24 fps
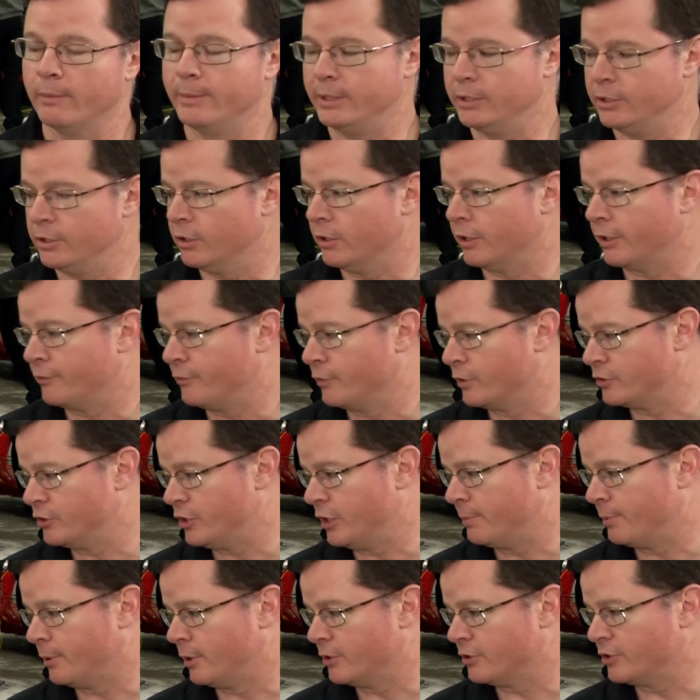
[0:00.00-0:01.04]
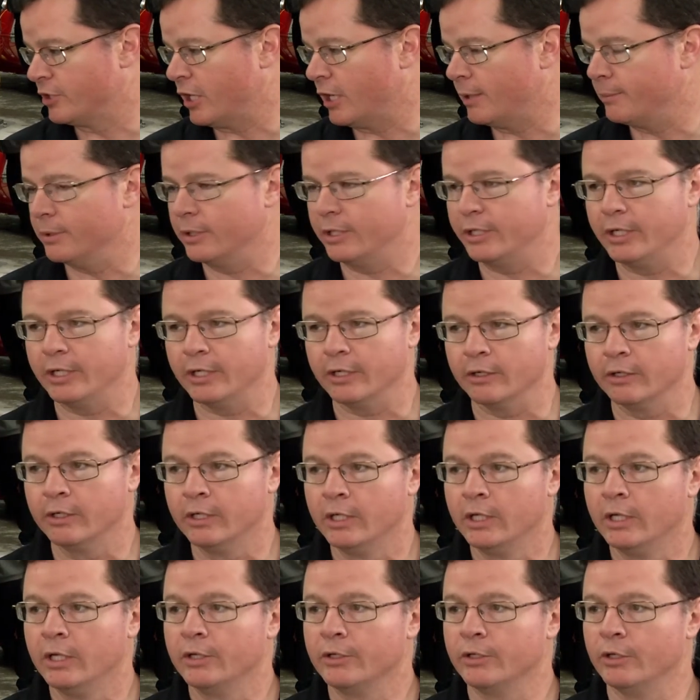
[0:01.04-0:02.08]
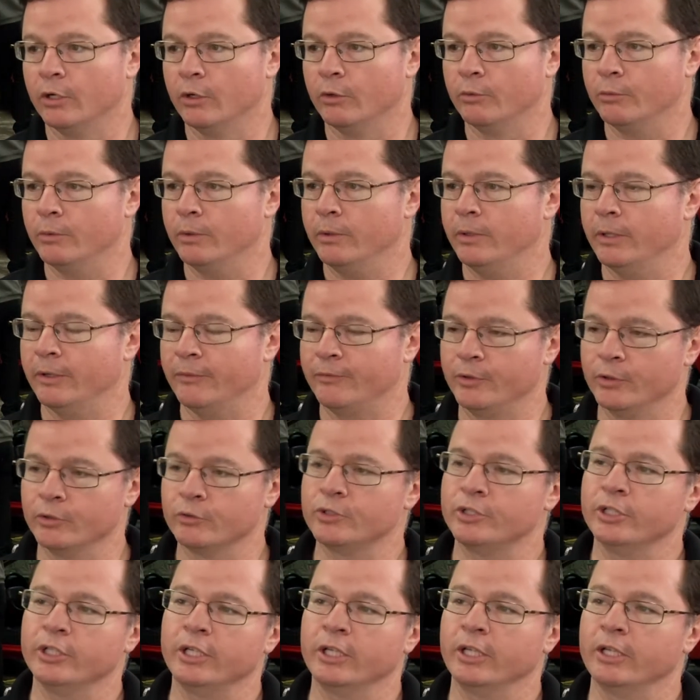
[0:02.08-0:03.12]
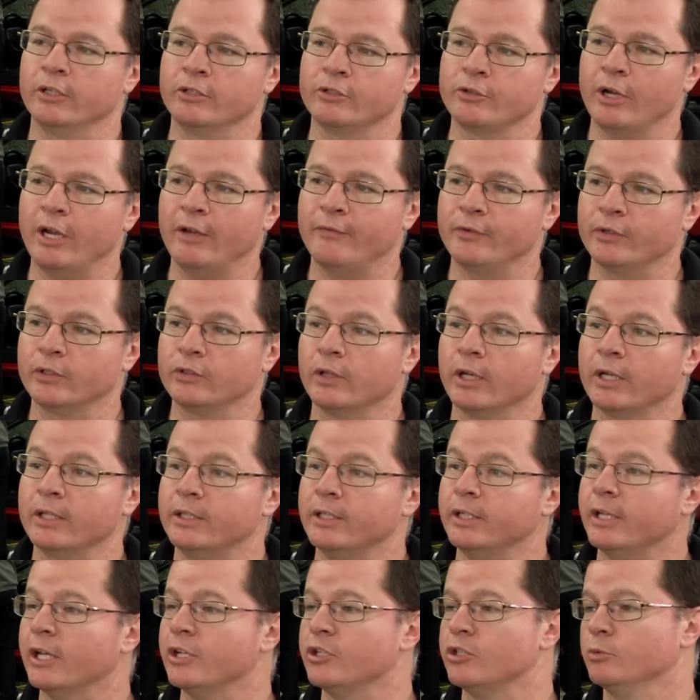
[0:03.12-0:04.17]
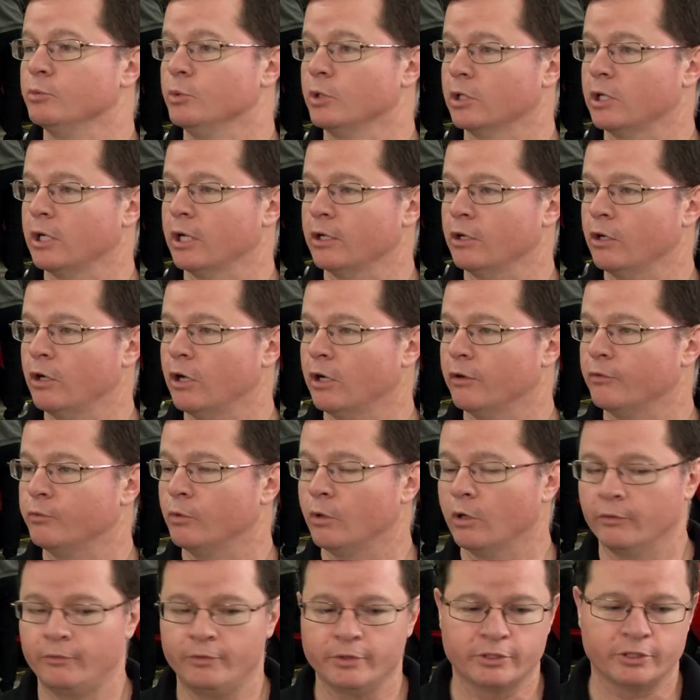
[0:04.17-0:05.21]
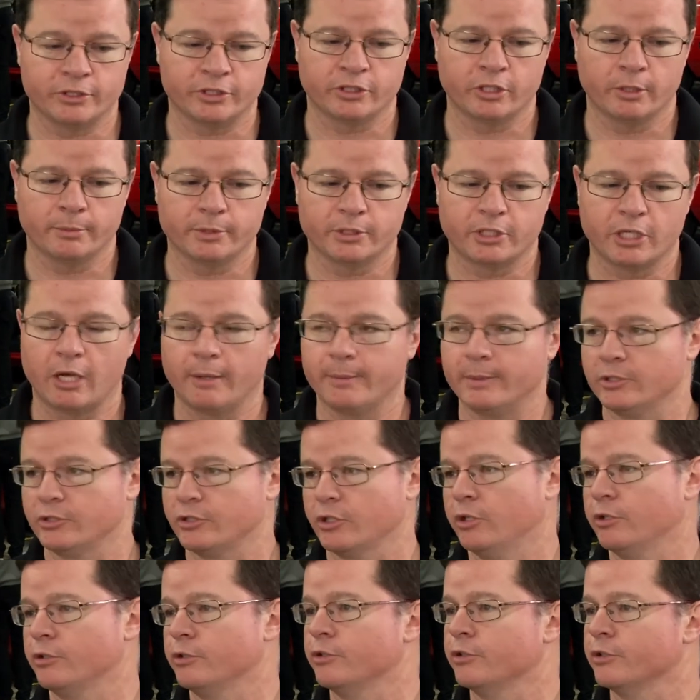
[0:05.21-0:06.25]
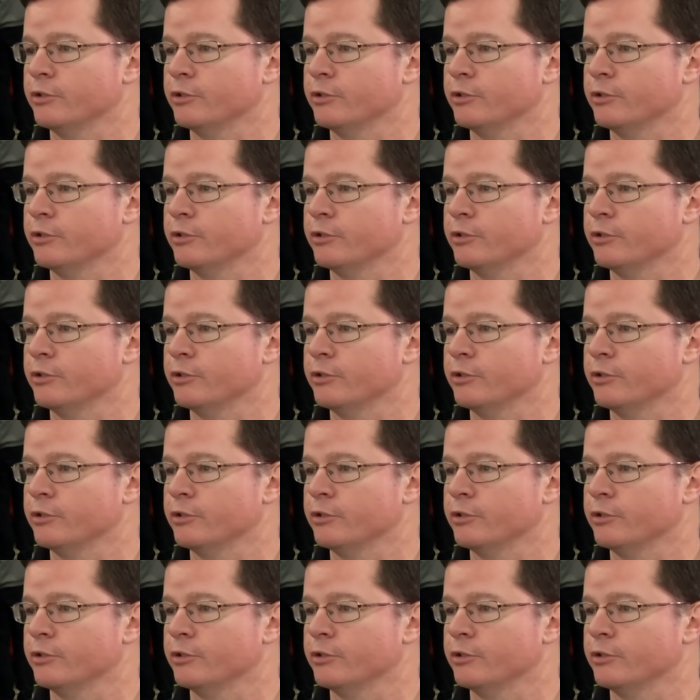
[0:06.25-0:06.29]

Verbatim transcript: I mean, you know, like for example, on this hybrid here, you know, if you're sitting in a traffic light, the engine will cut off. Well, if it's the summertime and it's 100